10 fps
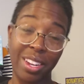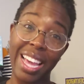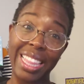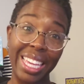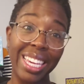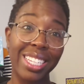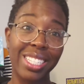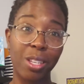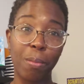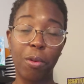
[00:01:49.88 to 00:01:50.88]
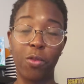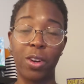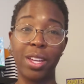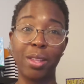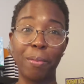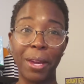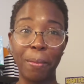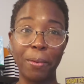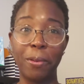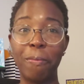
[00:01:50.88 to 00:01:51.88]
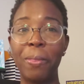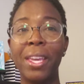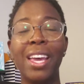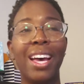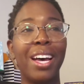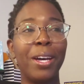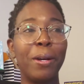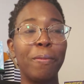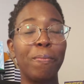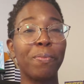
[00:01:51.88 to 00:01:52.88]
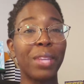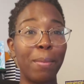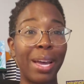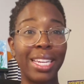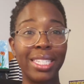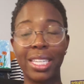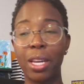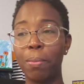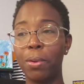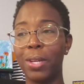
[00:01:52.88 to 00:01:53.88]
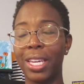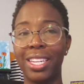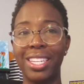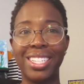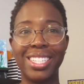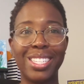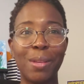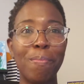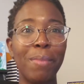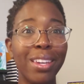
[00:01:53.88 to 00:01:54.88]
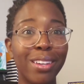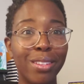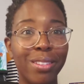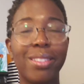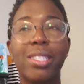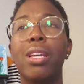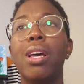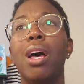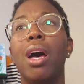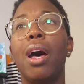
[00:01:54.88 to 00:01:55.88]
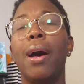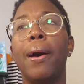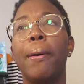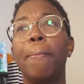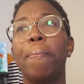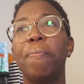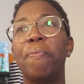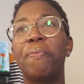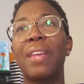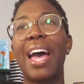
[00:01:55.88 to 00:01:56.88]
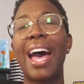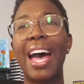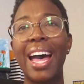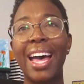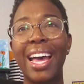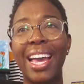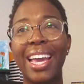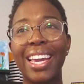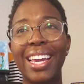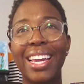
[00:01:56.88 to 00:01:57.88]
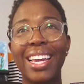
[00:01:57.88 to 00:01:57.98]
I think it's simple for other people. And my example is meals. I